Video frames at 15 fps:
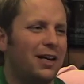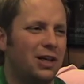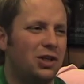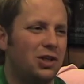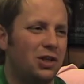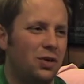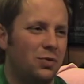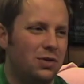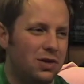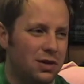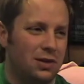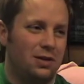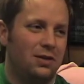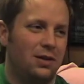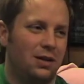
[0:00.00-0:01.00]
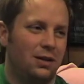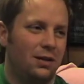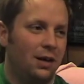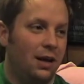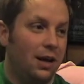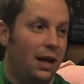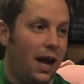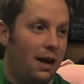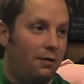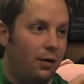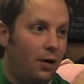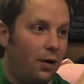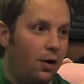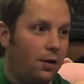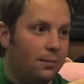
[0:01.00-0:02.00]
excuses to have an
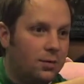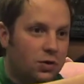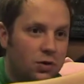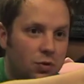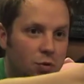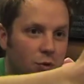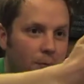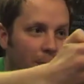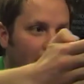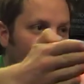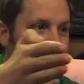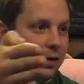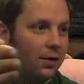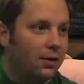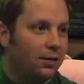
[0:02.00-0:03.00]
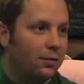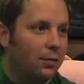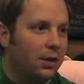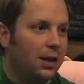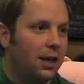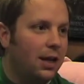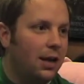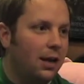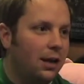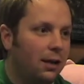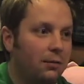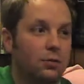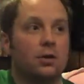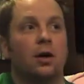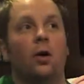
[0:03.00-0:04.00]
arm swoop out into 3D, and mm-hmm. everyone's like,